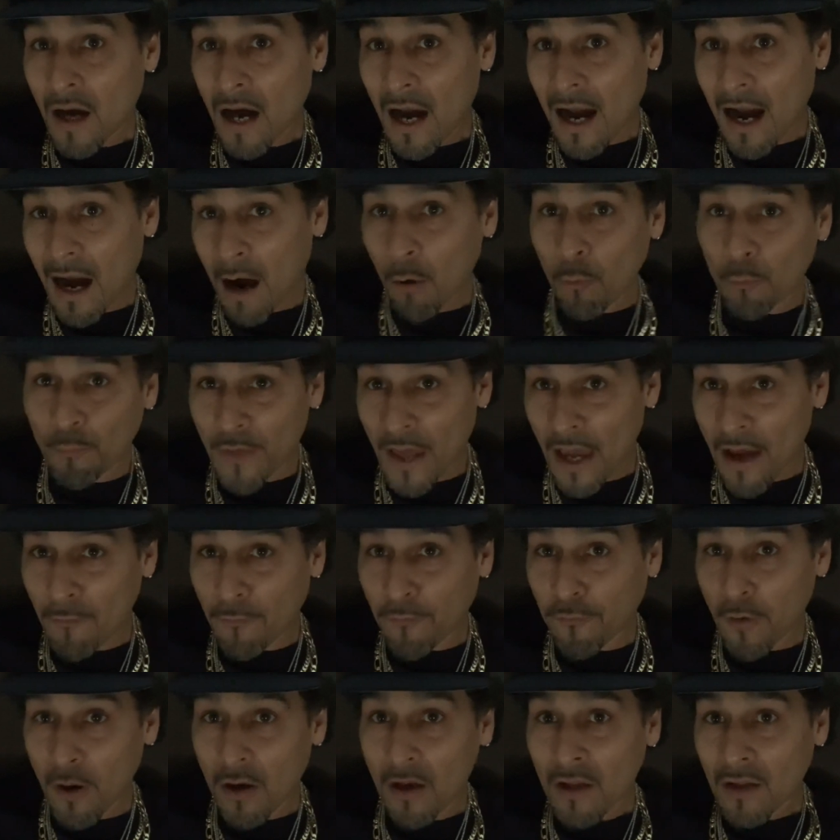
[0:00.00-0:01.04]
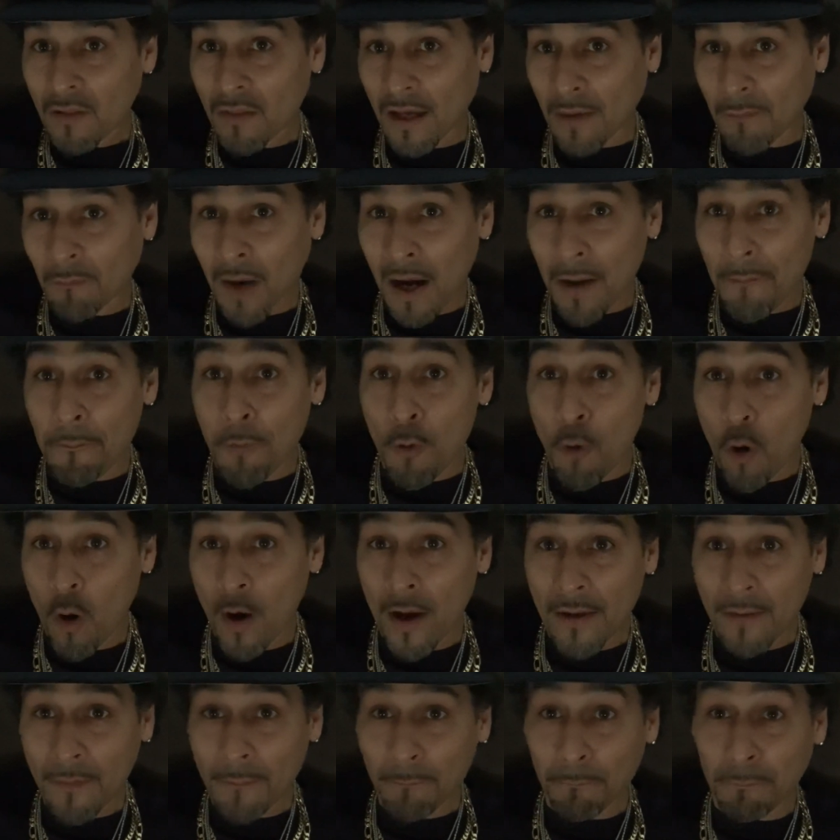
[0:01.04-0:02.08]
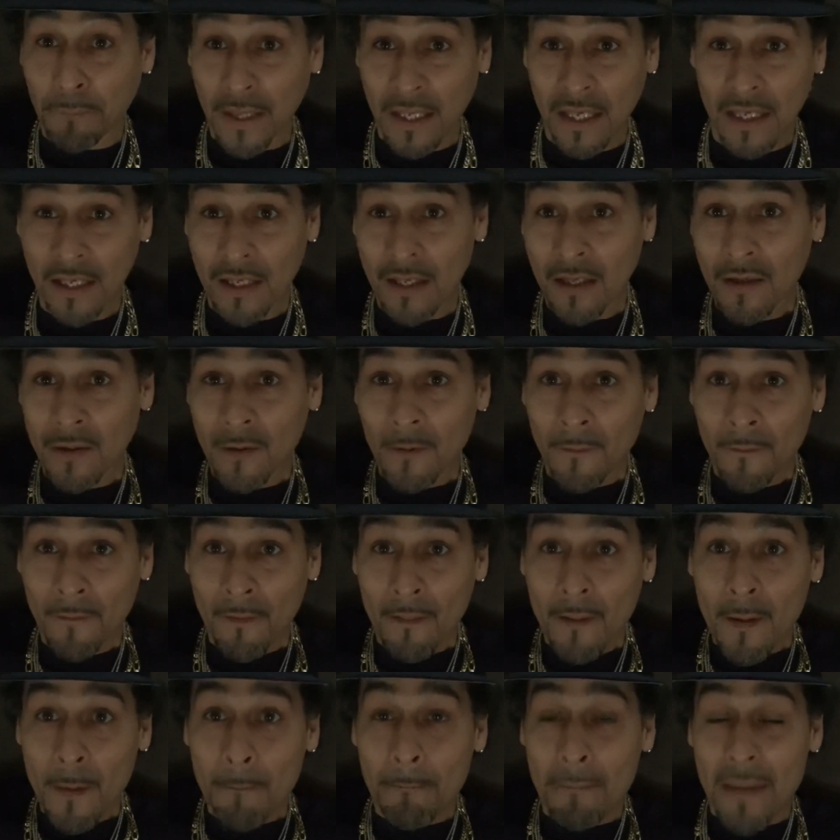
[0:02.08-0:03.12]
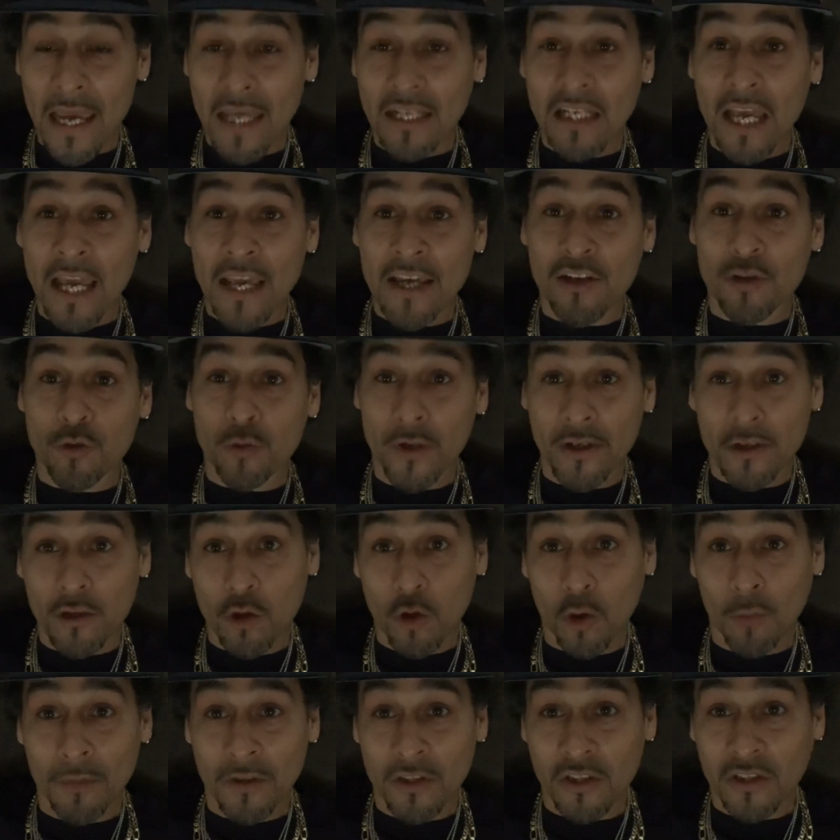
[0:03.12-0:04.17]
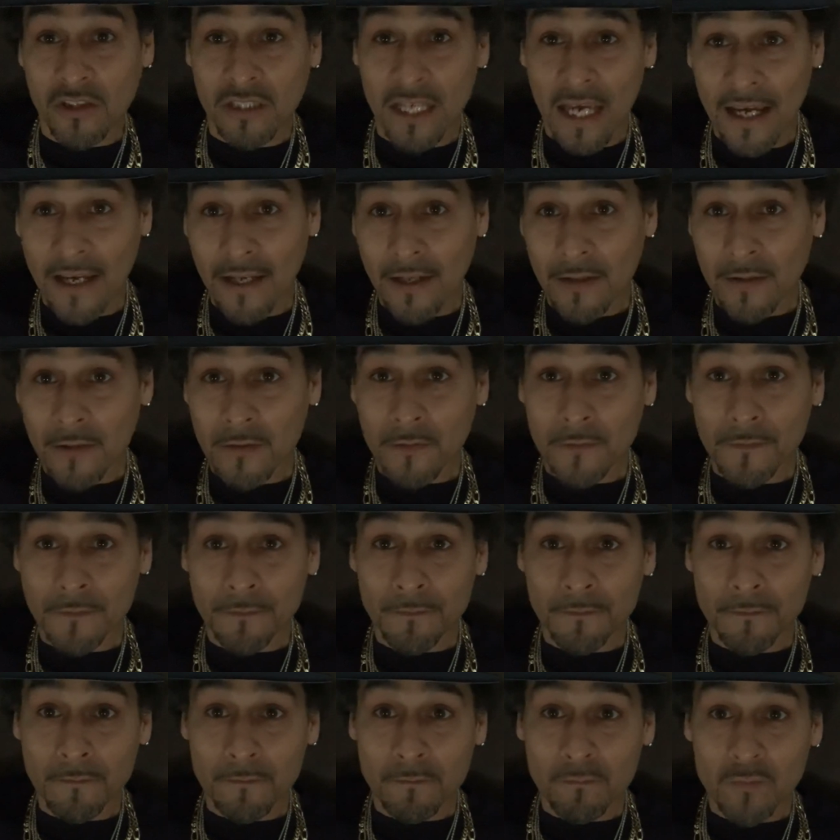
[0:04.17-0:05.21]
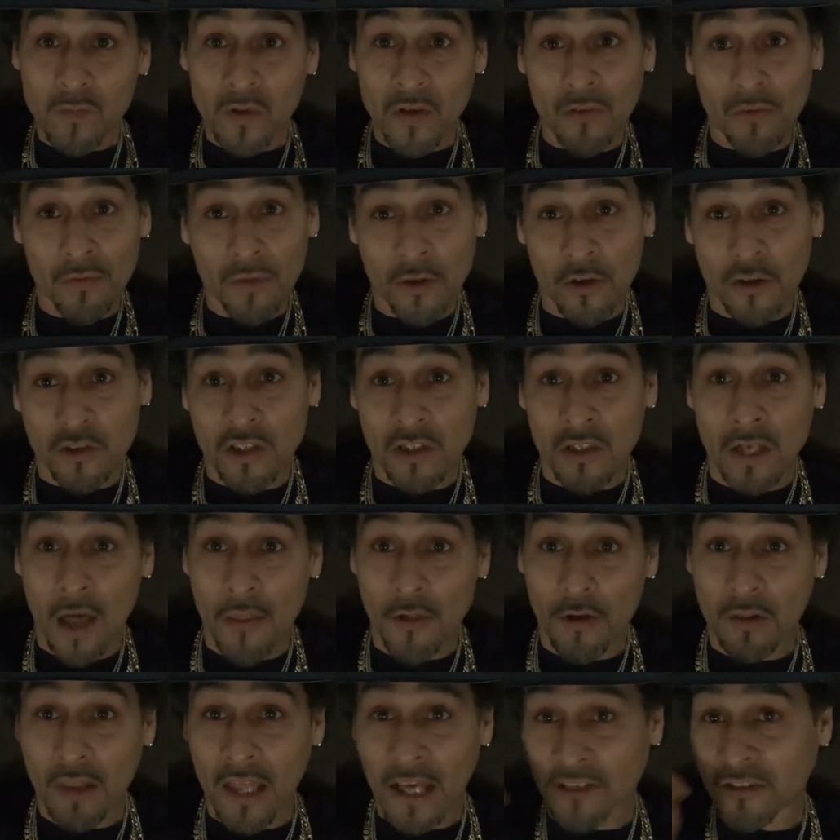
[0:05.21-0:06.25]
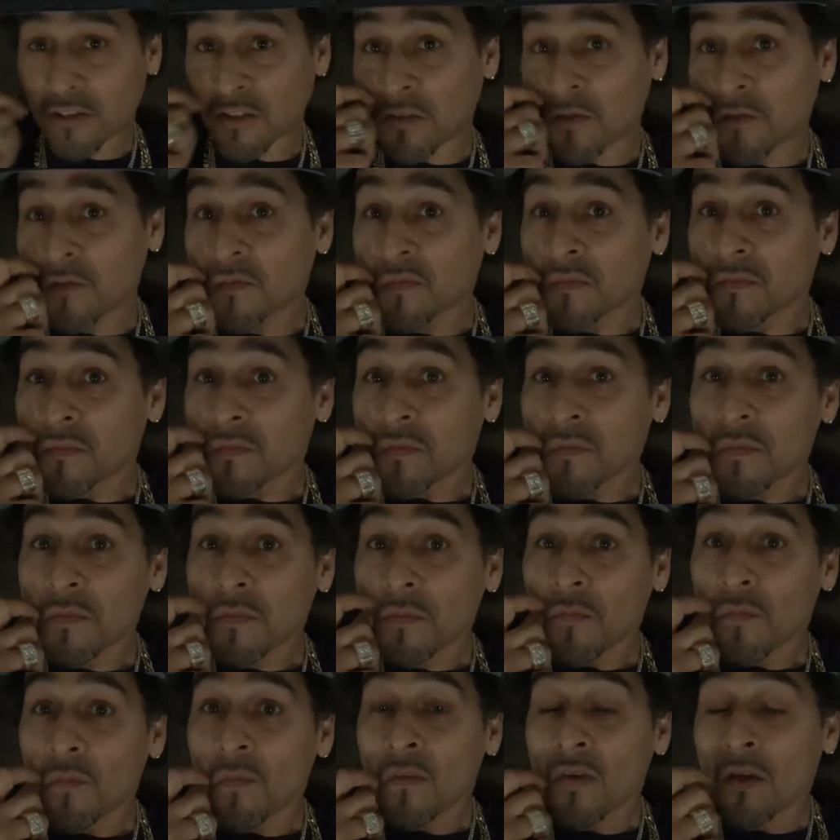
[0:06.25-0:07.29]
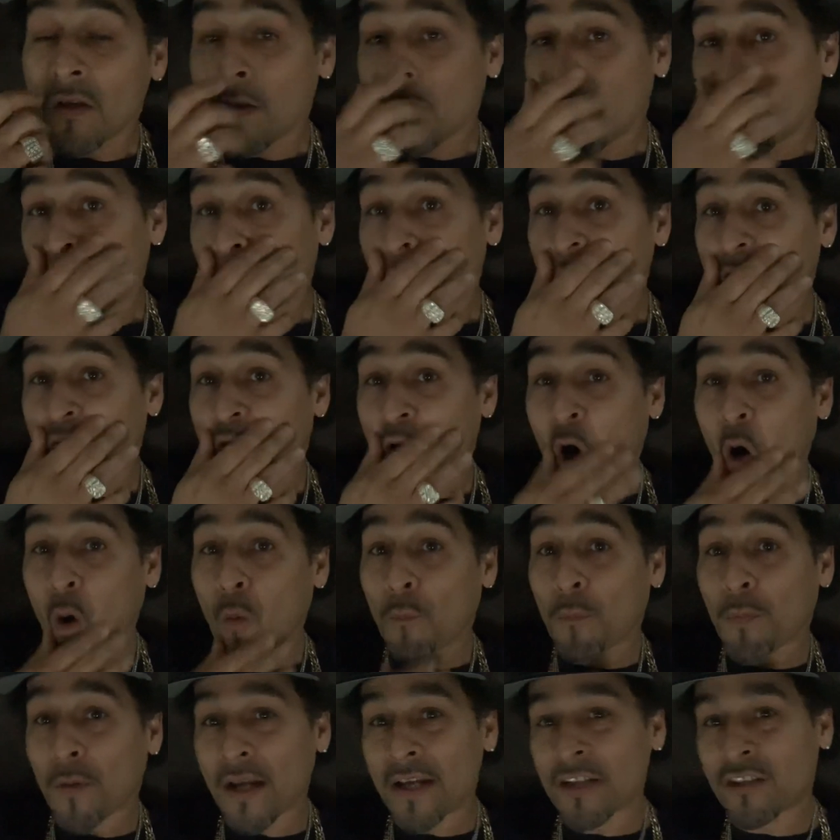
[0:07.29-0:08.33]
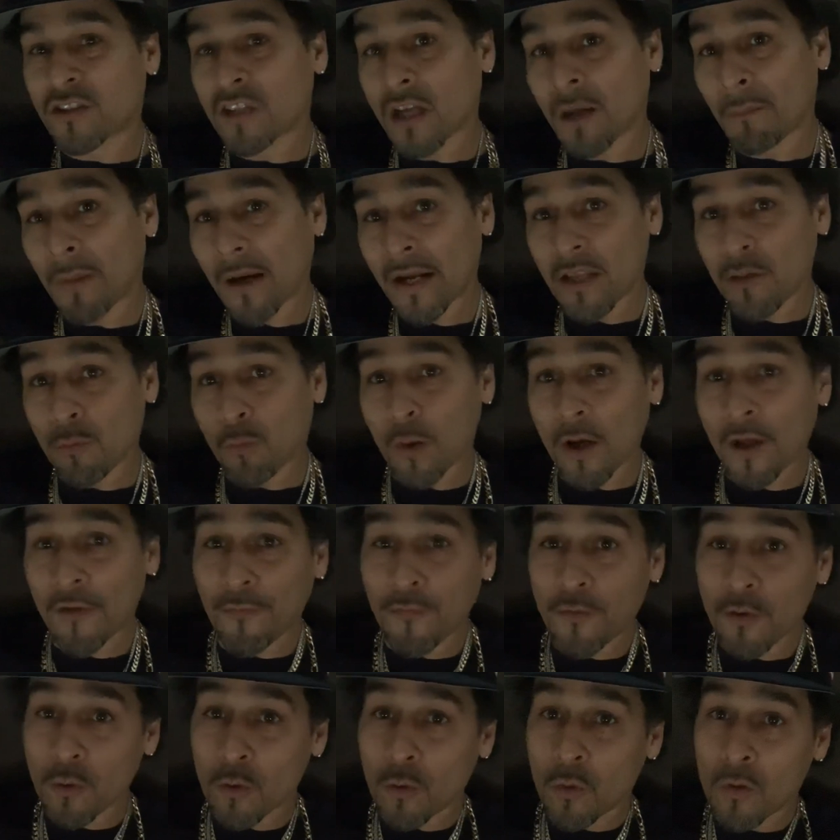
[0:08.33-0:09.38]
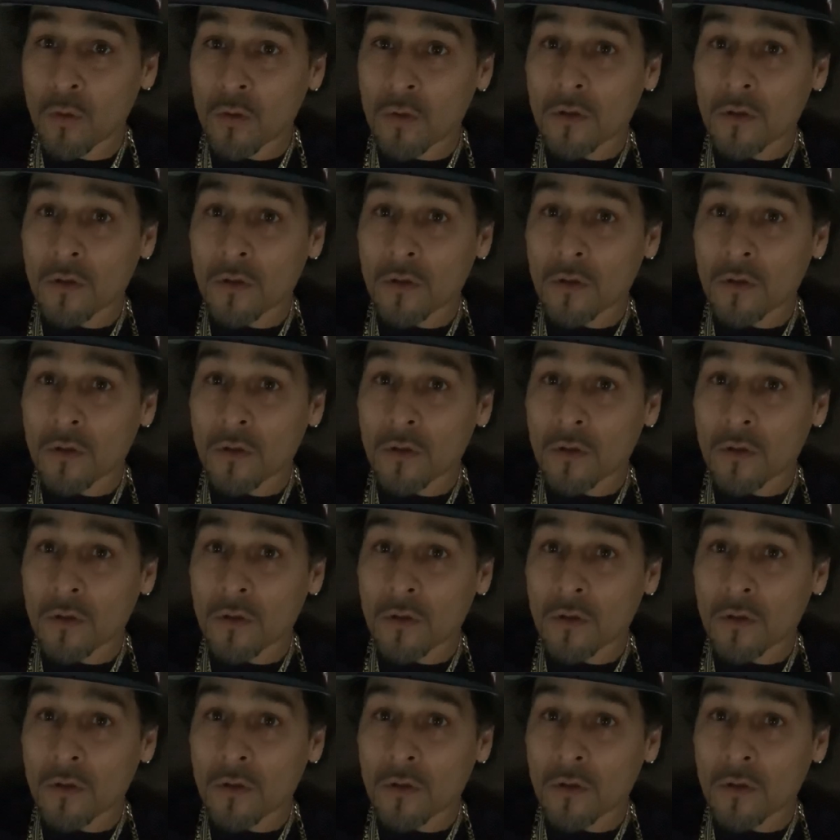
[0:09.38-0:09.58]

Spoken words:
Out that front. Like, my boy B made a critical mistake. Here's another lesson. Don't bring somebody with you